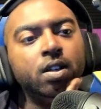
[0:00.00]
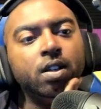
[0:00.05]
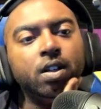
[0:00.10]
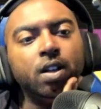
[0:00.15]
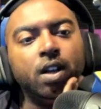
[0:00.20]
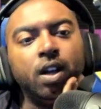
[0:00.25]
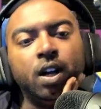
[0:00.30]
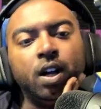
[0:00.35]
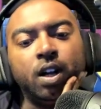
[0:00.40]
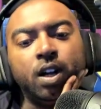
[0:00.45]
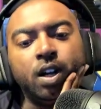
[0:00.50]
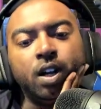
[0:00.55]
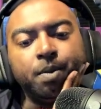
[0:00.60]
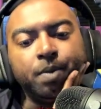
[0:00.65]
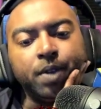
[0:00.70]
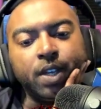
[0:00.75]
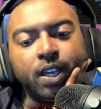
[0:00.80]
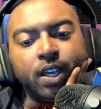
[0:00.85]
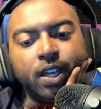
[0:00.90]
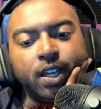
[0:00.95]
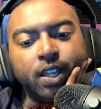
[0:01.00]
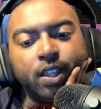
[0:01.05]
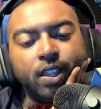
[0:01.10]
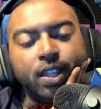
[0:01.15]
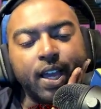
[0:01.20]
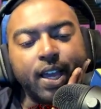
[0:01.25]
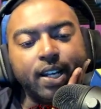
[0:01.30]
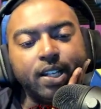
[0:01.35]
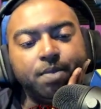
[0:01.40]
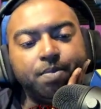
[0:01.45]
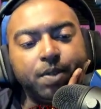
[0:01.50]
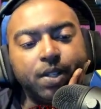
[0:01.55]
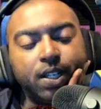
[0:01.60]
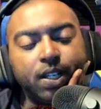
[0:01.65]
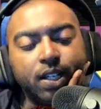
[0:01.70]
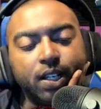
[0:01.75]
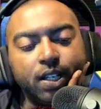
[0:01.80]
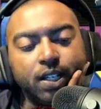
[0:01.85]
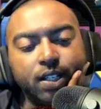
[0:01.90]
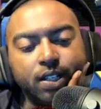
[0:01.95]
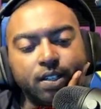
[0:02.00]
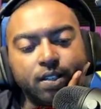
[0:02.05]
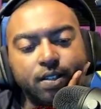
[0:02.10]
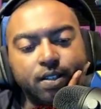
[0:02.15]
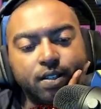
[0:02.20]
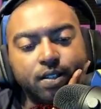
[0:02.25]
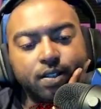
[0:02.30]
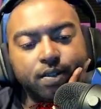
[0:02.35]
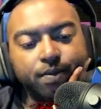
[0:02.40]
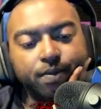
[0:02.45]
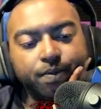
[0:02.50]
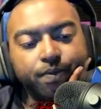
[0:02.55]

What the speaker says: And that is because